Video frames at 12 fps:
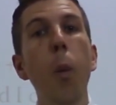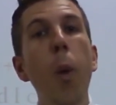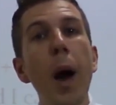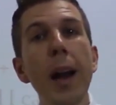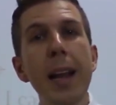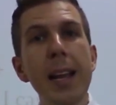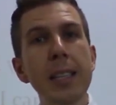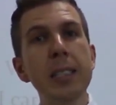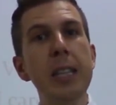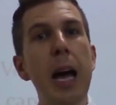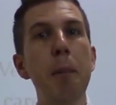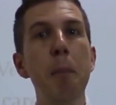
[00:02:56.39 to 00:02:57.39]
what
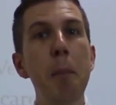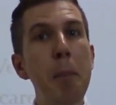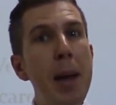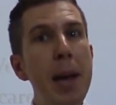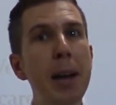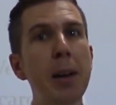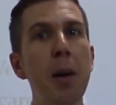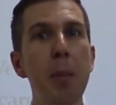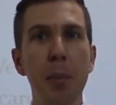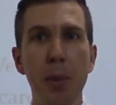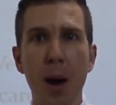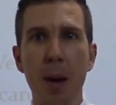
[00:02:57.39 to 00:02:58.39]
is that big
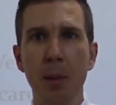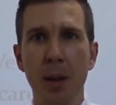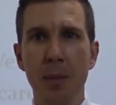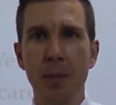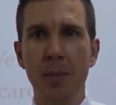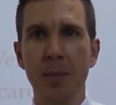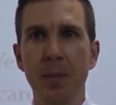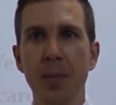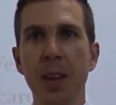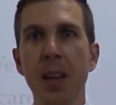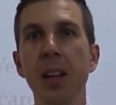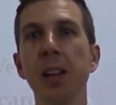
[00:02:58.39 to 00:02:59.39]
problem.
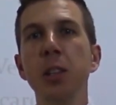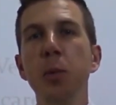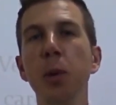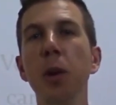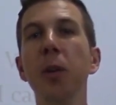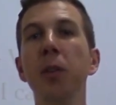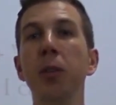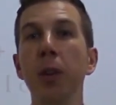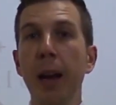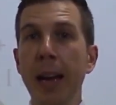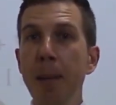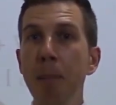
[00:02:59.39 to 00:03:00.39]
So we're going
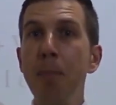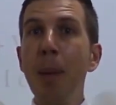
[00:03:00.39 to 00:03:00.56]
to, again,